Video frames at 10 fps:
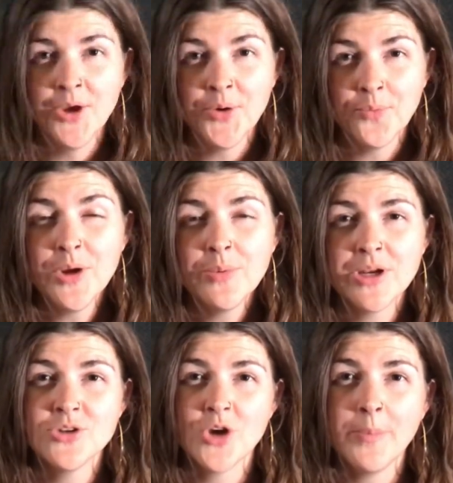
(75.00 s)
We
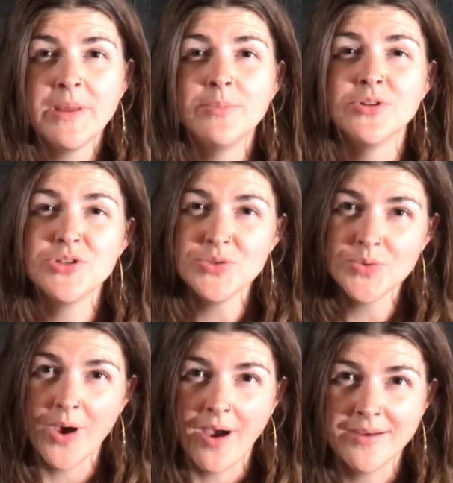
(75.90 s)
want to draw people to
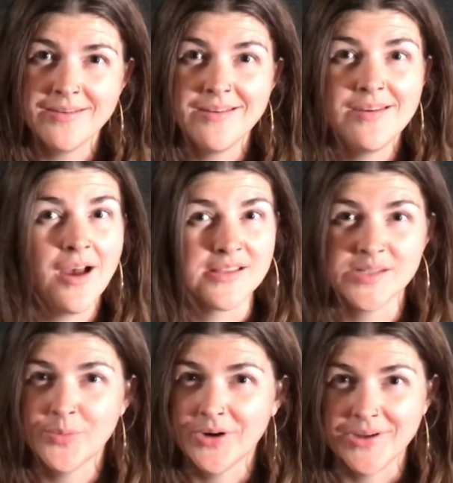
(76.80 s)
God, not
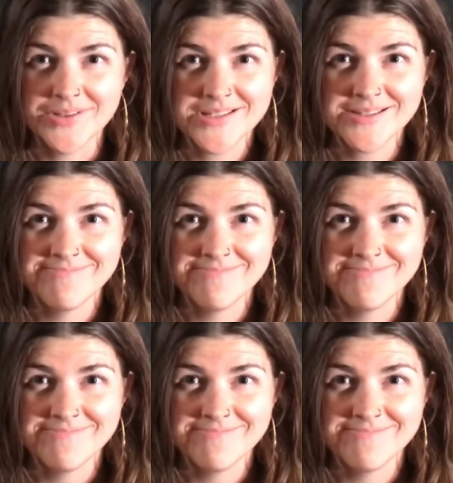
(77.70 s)
somewhere else.